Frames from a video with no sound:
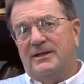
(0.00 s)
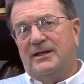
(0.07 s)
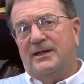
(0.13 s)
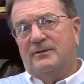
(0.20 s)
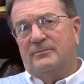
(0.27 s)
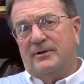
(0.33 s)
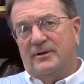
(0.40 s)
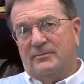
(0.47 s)

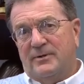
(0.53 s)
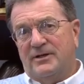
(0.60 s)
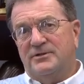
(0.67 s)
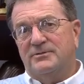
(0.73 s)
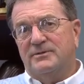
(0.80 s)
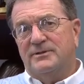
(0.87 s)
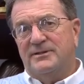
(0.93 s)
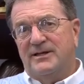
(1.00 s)
And when I went
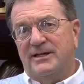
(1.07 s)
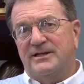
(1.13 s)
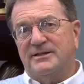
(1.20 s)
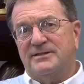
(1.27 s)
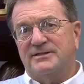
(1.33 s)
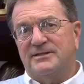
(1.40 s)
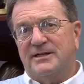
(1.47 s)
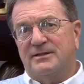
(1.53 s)
to a
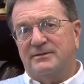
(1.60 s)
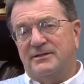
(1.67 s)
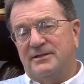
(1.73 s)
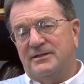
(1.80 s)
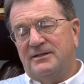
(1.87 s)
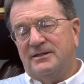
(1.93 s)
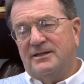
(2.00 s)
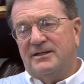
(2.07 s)
dentist, I
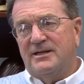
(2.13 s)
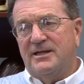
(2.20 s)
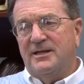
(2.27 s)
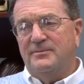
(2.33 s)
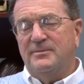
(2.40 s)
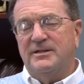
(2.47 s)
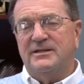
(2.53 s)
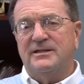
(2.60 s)

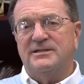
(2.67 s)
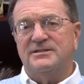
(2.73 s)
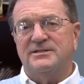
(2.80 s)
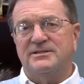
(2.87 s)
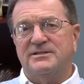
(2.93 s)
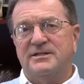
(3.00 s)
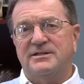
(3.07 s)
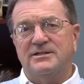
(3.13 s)
came in and she
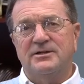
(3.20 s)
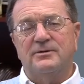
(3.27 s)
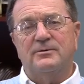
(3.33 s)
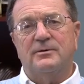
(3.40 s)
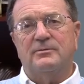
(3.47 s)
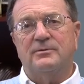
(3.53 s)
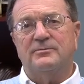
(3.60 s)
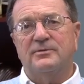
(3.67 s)
said, you know
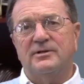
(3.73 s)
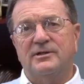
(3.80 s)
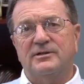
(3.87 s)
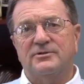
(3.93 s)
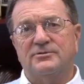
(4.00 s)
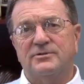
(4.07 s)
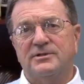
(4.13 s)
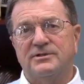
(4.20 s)
what would really
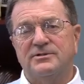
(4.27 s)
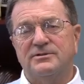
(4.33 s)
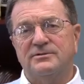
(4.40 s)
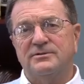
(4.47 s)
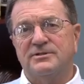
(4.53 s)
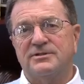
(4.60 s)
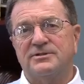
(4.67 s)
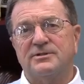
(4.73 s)
treat you
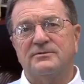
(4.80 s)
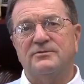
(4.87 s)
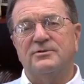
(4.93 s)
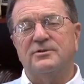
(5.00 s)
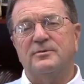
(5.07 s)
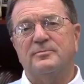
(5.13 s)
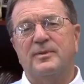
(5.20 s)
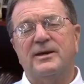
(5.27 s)
and serve you
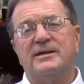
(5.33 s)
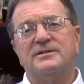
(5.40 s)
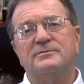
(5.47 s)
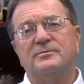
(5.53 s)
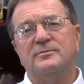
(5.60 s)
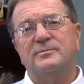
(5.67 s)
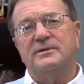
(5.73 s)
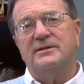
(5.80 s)
the best
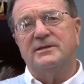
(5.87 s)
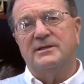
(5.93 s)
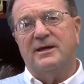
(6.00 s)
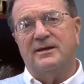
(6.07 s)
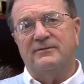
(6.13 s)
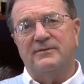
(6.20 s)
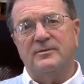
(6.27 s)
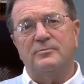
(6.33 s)
would be to
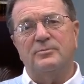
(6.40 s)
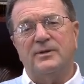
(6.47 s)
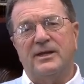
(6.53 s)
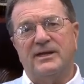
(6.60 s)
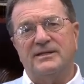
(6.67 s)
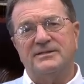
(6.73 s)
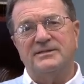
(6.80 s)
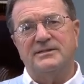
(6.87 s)
have
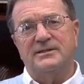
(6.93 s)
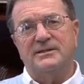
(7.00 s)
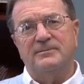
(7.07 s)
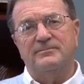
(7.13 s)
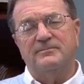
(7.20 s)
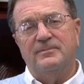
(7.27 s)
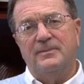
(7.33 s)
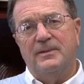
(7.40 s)
implants done.
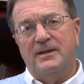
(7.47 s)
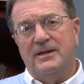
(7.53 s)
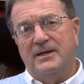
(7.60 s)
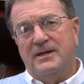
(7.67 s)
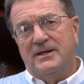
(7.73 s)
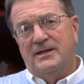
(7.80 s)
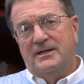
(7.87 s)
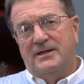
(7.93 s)

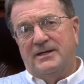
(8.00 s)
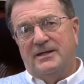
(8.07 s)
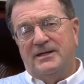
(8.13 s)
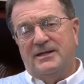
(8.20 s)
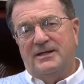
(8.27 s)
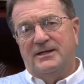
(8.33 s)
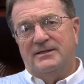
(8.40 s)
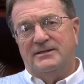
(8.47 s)

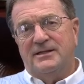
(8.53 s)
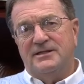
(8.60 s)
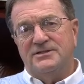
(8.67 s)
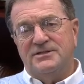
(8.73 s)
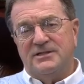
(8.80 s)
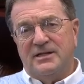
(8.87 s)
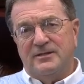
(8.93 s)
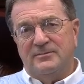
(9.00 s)
And then
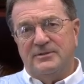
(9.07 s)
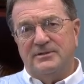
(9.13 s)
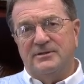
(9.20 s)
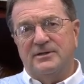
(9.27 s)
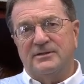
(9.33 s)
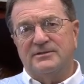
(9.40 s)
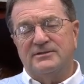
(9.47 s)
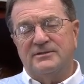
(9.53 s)
she gave me
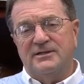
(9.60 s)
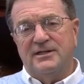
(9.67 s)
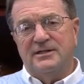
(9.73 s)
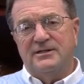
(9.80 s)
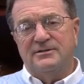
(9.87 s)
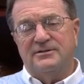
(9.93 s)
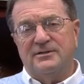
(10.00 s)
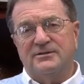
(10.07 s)

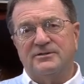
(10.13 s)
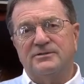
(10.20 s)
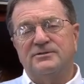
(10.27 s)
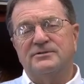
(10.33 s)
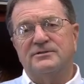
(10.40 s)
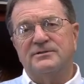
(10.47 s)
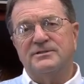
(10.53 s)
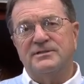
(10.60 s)
Dr.
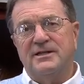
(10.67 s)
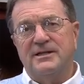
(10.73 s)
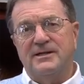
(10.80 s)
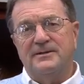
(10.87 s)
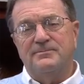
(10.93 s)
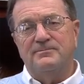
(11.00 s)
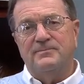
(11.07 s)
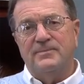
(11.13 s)
Cook's
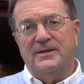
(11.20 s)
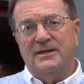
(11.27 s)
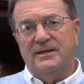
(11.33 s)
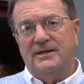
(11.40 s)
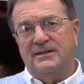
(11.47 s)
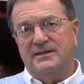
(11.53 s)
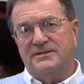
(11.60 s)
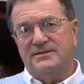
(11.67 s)
name
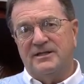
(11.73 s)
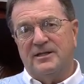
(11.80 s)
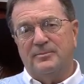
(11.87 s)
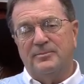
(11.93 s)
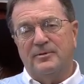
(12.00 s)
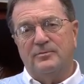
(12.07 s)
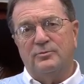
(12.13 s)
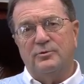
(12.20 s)
and set up
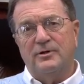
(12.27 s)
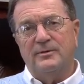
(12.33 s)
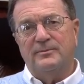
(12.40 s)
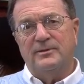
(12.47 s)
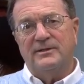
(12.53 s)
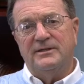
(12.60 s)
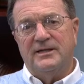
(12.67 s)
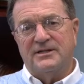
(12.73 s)
an
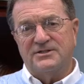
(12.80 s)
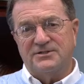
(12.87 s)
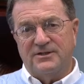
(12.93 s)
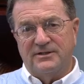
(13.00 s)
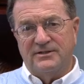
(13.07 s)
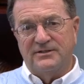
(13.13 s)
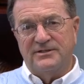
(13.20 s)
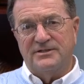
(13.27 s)
appointment, and that
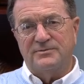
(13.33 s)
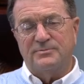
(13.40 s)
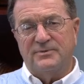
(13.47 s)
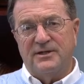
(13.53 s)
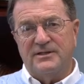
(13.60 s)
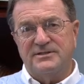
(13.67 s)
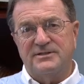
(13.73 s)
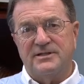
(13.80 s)
started this
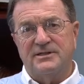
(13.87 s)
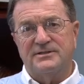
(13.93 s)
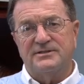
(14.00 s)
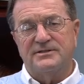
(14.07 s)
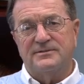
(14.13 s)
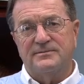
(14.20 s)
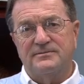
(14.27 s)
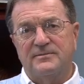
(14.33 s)
process.
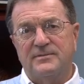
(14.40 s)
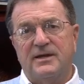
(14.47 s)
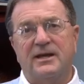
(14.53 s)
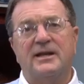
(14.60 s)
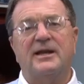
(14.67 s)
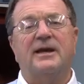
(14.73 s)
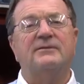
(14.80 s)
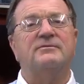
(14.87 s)

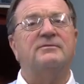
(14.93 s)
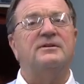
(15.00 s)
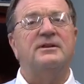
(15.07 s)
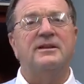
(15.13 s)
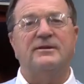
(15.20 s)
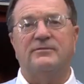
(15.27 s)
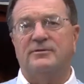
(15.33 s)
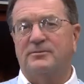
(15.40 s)
And I've
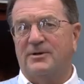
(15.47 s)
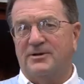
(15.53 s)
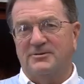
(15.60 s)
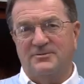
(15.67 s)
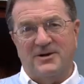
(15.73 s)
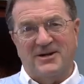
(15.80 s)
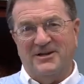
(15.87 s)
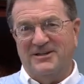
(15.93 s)
never
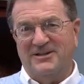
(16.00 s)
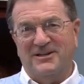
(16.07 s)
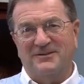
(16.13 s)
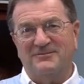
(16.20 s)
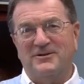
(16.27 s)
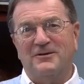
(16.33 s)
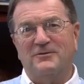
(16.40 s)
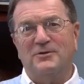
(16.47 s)
regretted it.
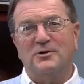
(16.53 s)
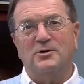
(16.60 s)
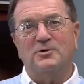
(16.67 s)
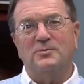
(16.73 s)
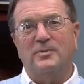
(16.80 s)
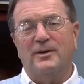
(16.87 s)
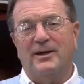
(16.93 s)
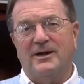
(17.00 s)
I've never
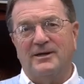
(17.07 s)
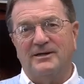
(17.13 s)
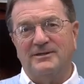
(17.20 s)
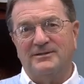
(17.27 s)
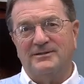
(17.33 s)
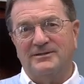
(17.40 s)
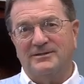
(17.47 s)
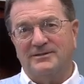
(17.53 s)
looked back.
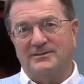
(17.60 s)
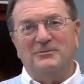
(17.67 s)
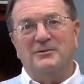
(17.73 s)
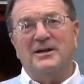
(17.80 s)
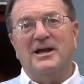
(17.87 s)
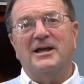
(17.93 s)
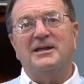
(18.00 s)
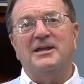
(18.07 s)

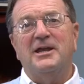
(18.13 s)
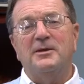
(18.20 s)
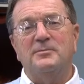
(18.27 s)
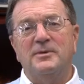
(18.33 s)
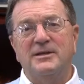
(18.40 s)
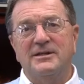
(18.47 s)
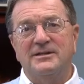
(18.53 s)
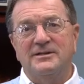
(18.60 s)
When I came
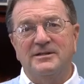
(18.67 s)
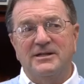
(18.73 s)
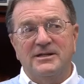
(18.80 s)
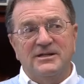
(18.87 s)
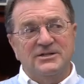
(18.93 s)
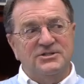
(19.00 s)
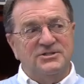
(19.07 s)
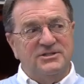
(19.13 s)
in,
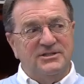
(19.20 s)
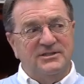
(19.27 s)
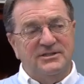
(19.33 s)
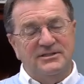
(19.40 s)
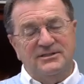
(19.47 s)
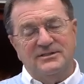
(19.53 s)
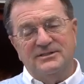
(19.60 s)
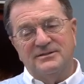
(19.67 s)

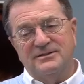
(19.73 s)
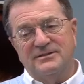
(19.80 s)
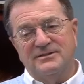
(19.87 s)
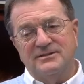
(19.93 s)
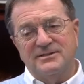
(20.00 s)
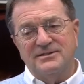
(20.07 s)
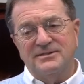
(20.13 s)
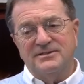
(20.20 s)
she and
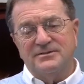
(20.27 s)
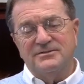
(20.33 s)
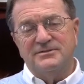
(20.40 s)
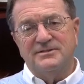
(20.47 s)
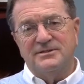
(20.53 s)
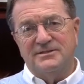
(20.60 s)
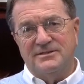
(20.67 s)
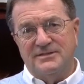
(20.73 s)
her
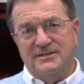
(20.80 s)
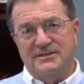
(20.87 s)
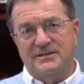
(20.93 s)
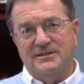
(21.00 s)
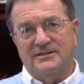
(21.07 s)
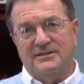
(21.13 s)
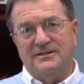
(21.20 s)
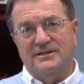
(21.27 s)
associates in
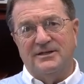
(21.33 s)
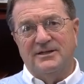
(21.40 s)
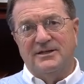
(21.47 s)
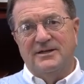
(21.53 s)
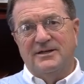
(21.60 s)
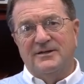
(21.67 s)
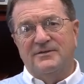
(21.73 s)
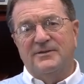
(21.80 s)
here,
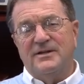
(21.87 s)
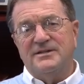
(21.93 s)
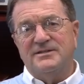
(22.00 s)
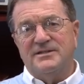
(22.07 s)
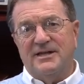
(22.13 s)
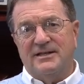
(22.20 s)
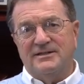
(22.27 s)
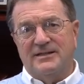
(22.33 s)
they
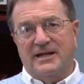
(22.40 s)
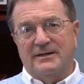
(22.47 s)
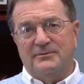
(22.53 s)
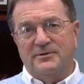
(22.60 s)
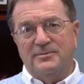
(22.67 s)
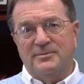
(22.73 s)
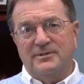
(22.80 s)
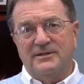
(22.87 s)
sat down
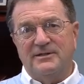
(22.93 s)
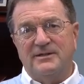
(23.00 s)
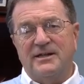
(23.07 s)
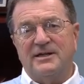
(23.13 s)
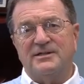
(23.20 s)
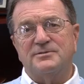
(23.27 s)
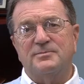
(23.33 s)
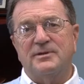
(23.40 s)
with me and they
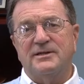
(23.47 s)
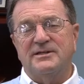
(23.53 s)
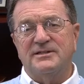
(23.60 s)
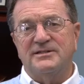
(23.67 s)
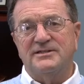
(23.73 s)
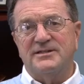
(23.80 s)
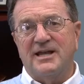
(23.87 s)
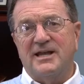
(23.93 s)
explained
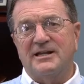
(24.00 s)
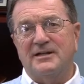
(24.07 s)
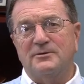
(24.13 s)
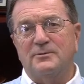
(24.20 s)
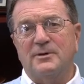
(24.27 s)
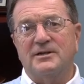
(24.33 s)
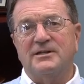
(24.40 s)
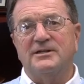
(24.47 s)
exactly
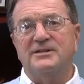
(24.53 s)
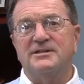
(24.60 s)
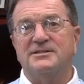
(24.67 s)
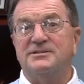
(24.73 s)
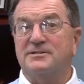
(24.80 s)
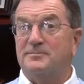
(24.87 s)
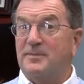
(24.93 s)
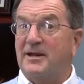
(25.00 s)
what
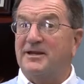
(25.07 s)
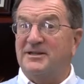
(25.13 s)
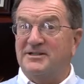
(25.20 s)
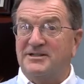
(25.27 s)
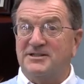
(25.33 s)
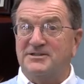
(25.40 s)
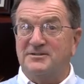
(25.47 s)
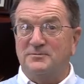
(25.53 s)
condition my
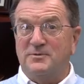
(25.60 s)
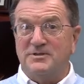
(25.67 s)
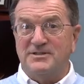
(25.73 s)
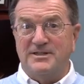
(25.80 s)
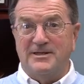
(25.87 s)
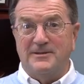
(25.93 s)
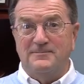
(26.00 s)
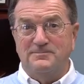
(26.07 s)
condition was
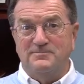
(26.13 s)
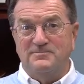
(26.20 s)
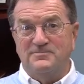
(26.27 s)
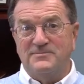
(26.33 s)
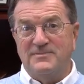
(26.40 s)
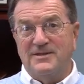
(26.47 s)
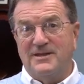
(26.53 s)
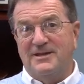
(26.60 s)
in.
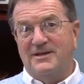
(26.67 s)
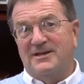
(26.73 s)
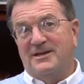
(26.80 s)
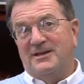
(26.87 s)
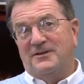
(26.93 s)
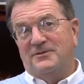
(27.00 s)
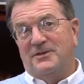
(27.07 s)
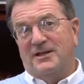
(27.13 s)

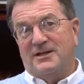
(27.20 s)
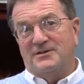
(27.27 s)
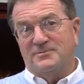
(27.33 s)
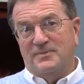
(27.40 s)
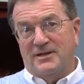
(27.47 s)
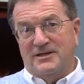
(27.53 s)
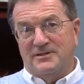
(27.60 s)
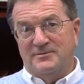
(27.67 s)
They
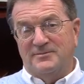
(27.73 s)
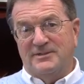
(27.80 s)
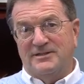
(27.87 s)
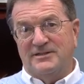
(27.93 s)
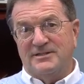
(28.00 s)
explained to me